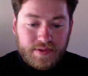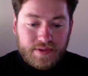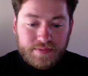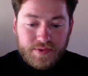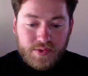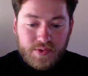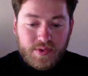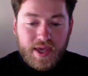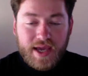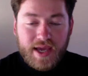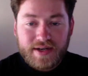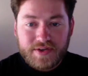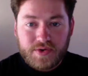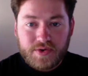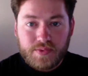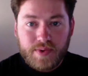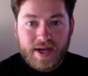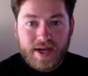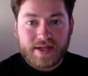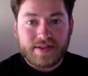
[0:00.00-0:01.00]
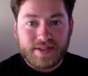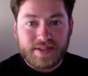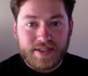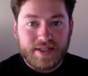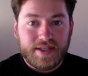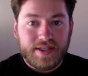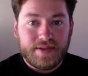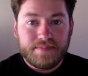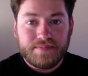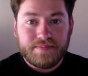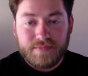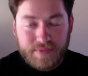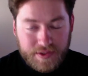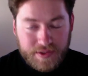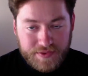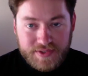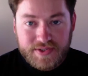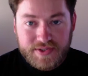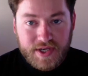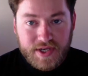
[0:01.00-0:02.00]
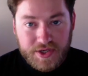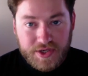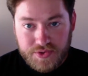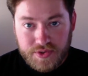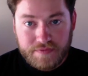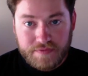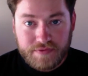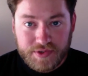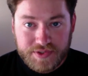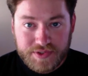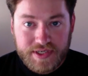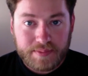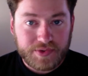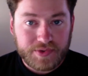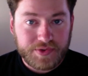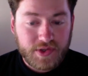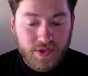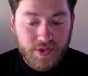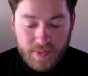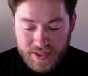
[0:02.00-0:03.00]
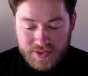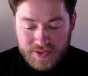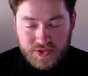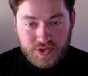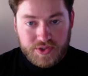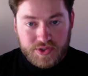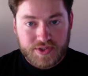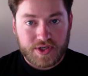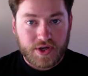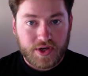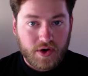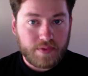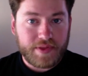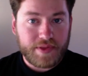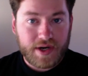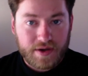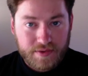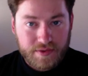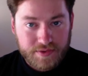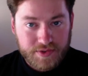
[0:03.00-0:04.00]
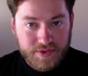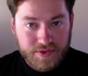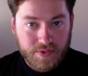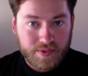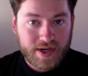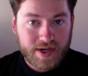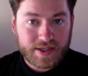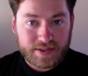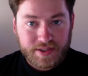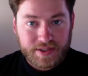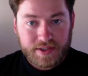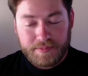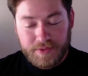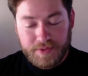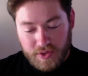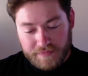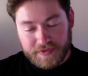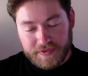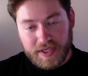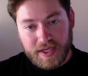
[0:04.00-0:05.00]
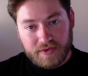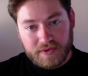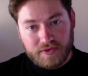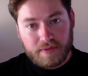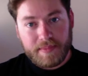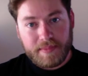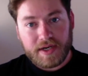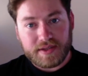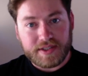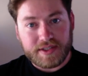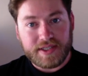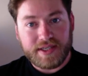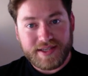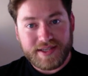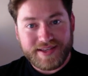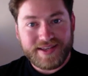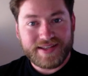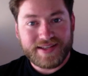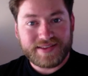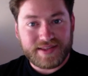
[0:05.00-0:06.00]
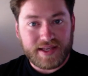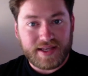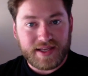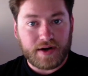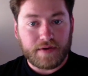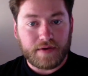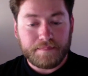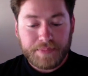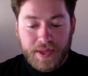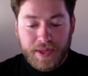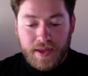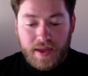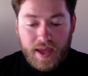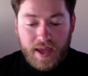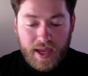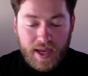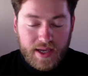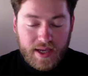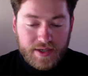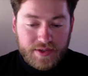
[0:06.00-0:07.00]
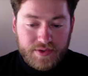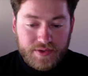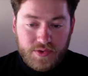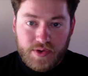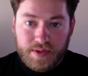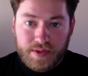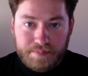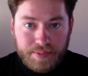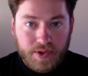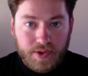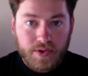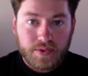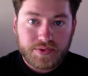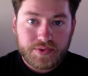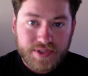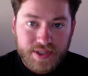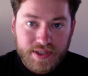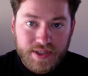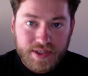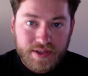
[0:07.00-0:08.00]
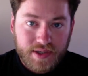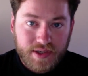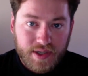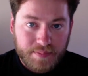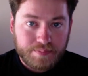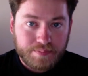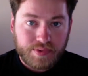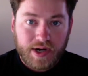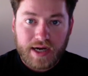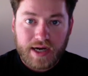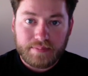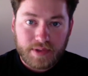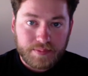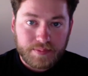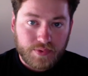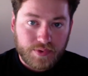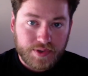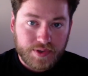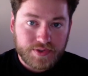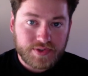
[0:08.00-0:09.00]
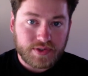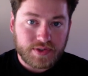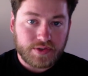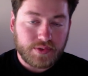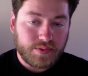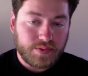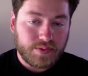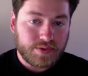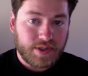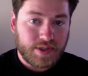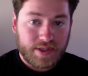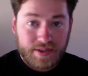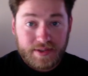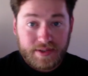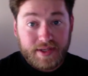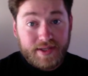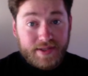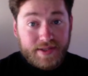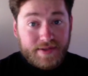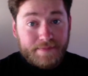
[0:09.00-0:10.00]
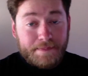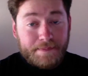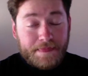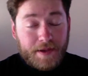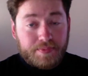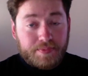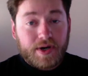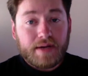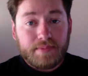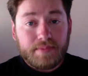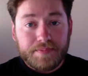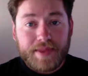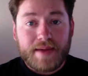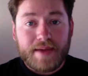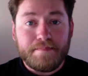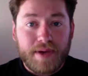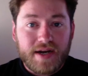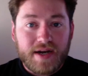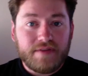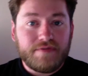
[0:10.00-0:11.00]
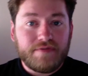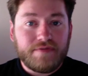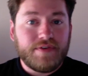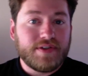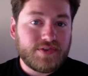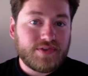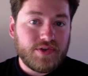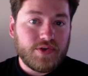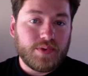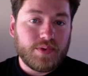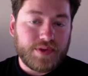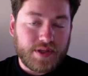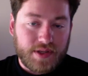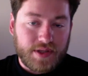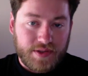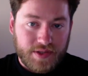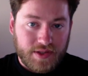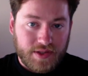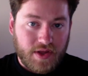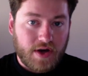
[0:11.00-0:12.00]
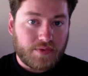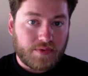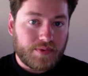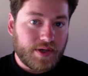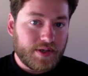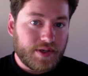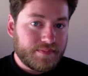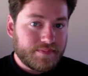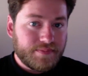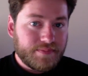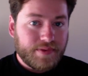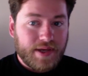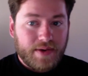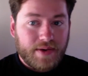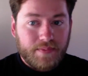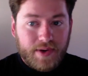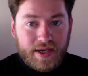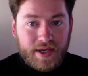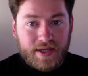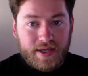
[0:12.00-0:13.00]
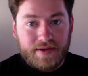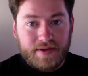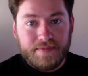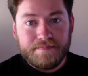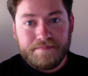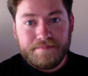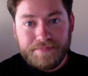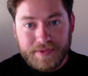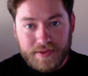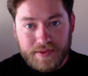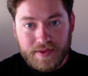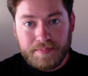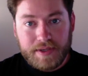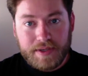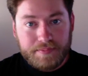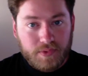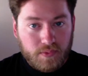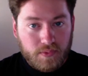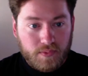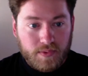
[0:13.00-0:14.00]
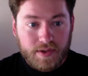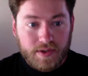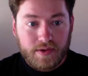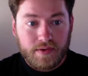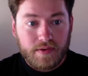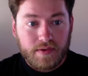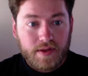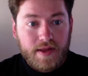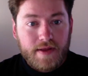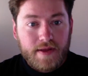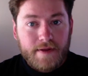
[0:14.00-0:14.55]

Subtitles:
you can't directly, in this country, for example, in the U.S., just go there directly. I mean, you have to incrementally get there, and you can pose a problem or a solution, a problem that benefits you in the long run. That way, the people will